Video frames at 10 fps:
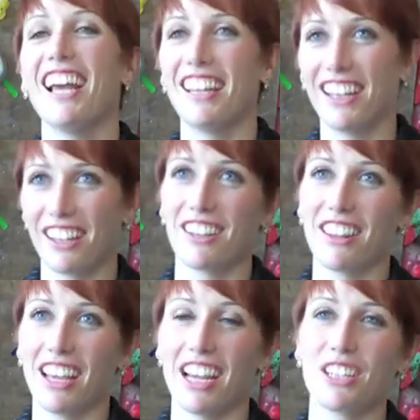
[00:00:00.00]
And then there are
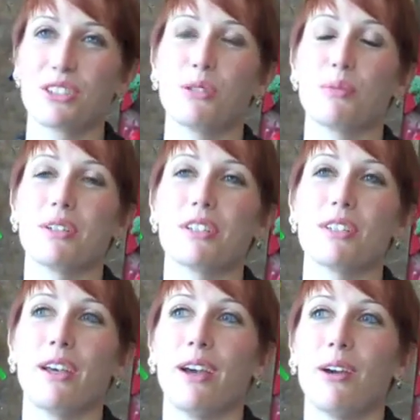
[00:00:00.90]
the age groupers.
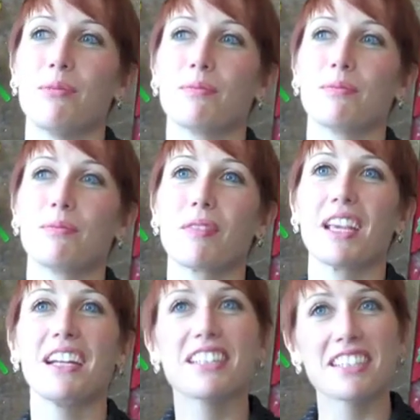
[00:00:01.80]

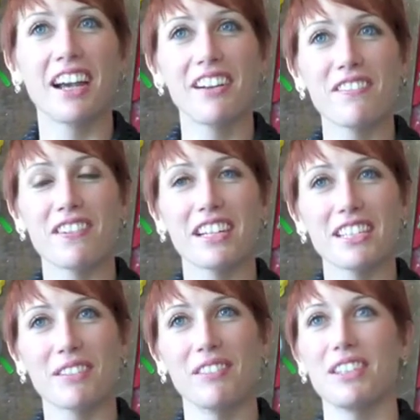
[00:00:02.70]
And it's kind of fun at
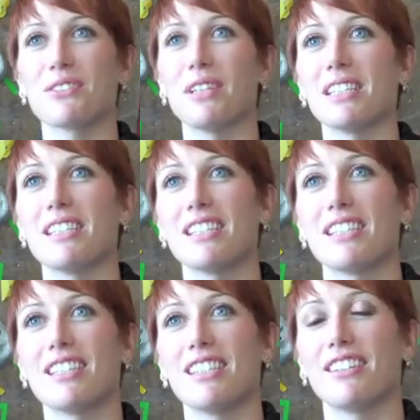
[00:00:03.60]
some of these
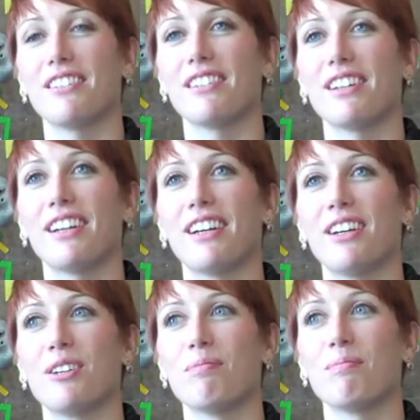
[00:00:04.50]
races to
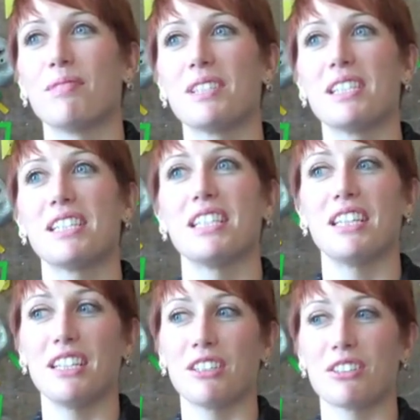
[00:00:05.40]
see
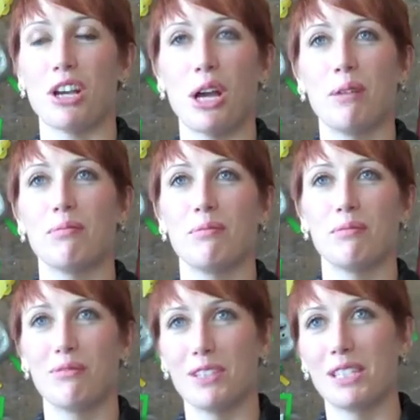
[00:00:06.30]
that your time
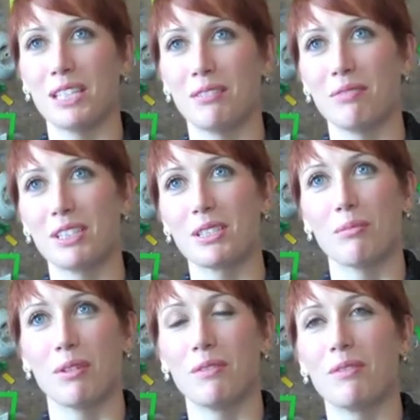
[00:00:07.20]
fits in with some
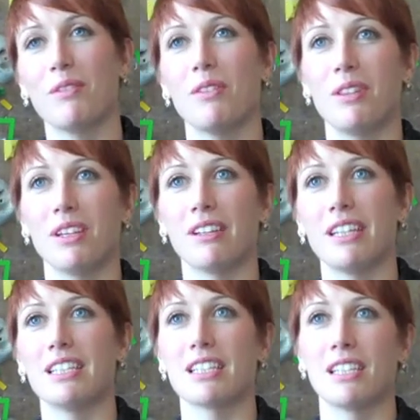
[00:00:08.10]
of the
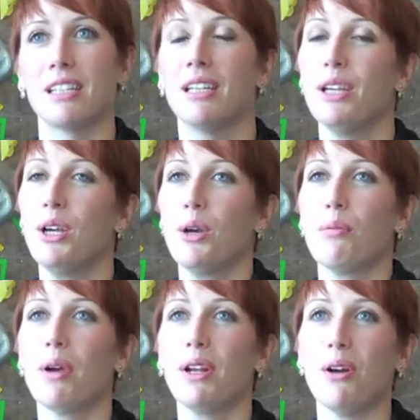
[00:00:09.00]
elites, and
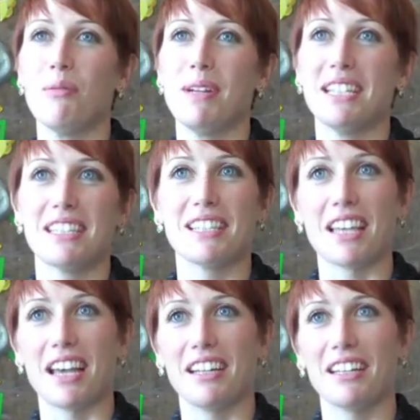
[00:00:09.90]
by no means is
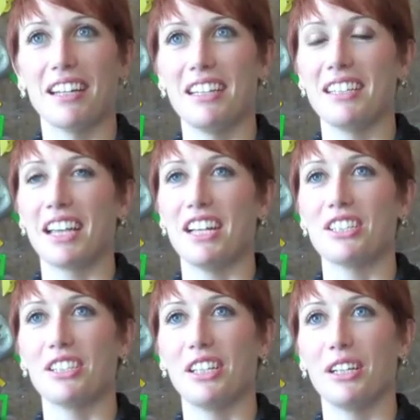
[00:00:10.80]
that an
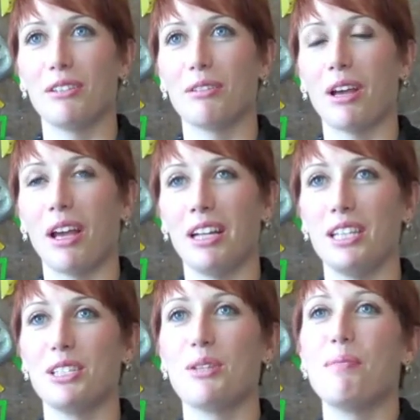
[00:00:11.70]
indication that I
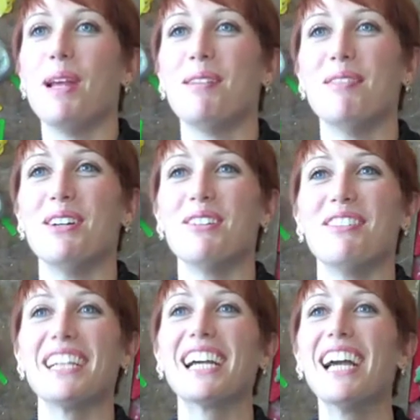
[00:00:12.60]
need to be
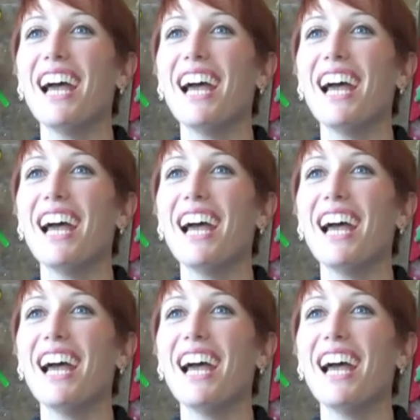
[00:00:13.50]
moving